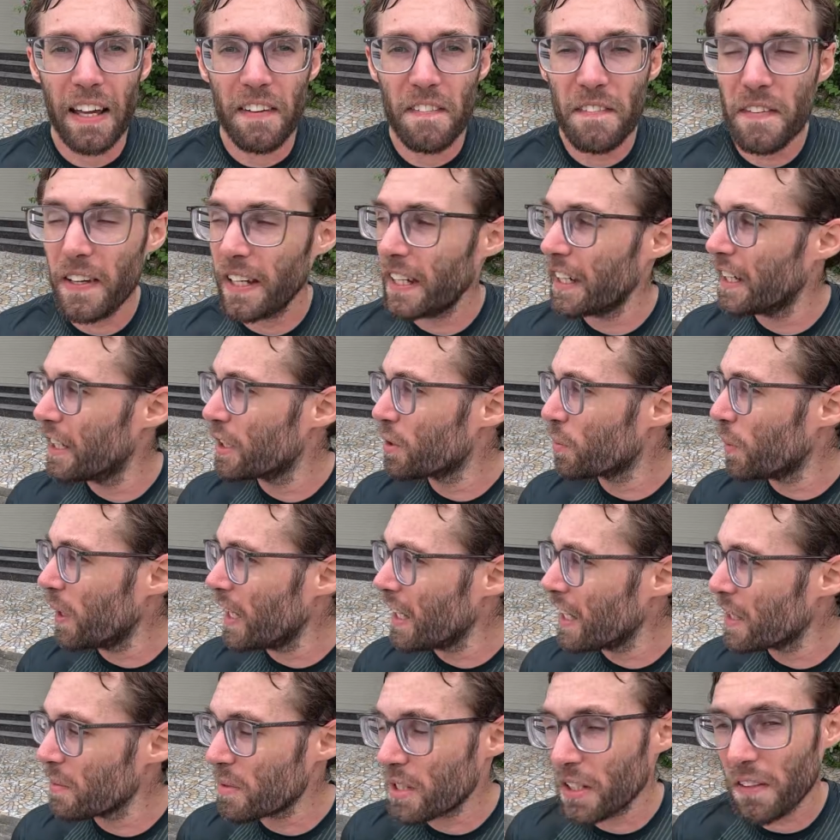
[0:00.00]
I figured,
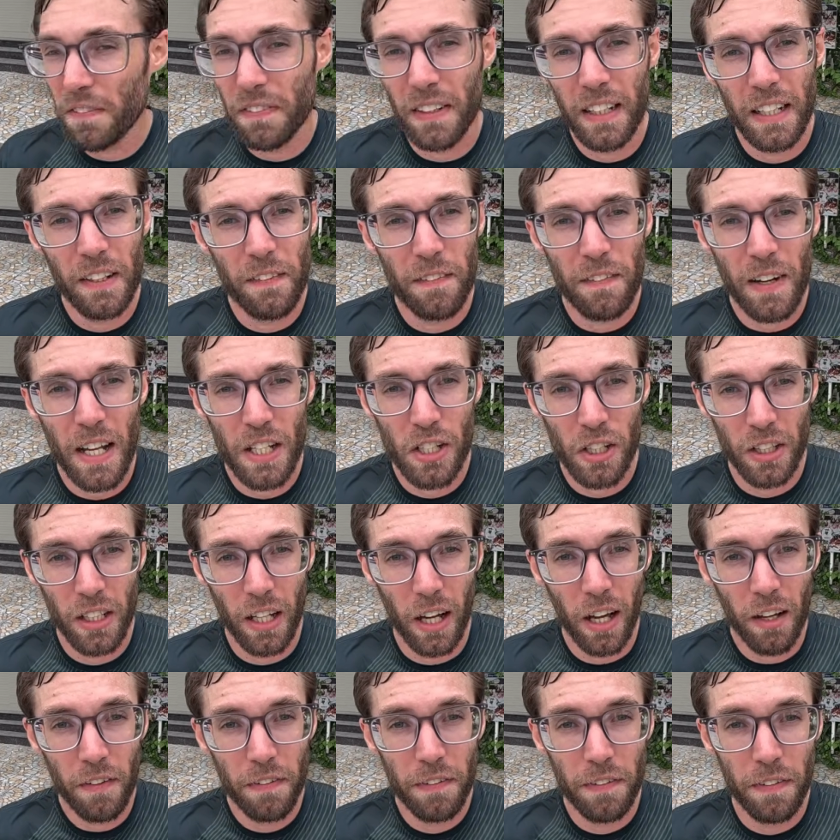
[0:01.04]
well, I'm still feeling fresh
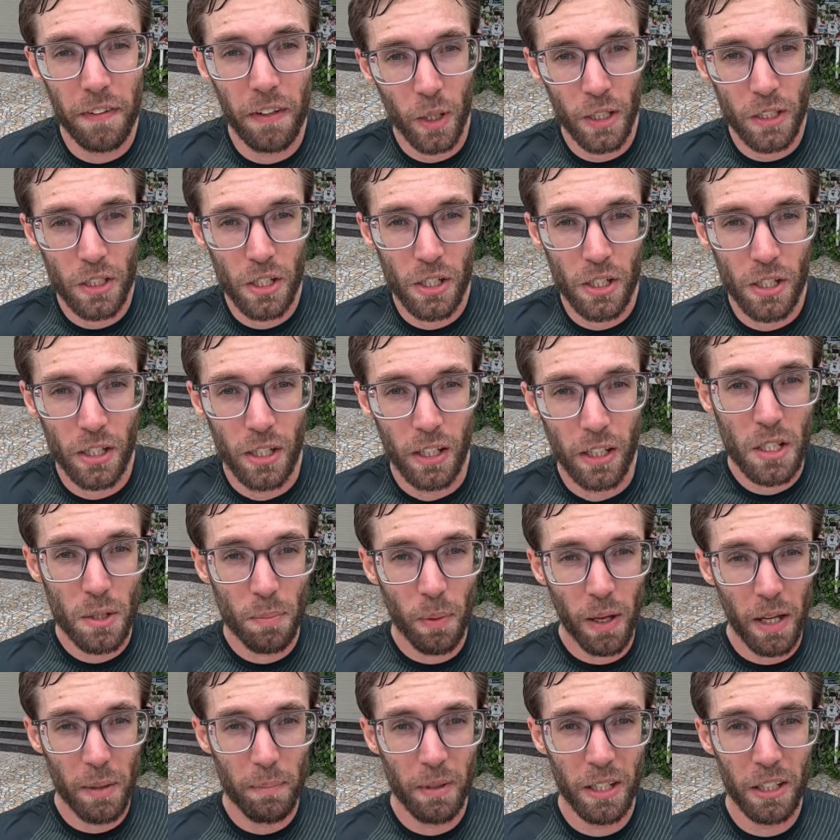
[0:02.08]
enough, which
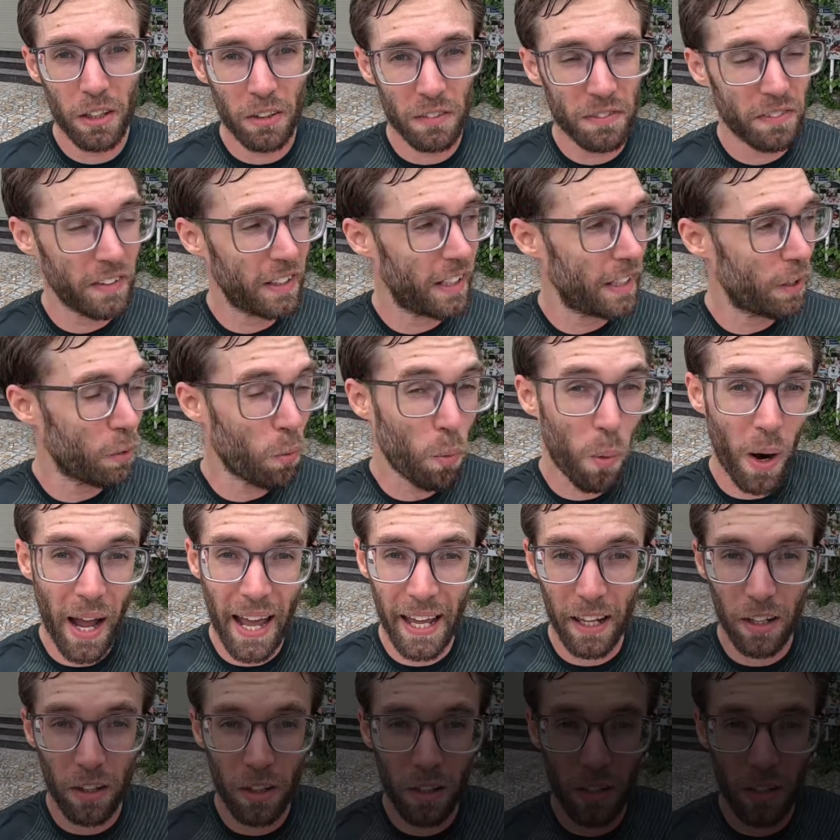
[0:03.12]
despite me not feeling well,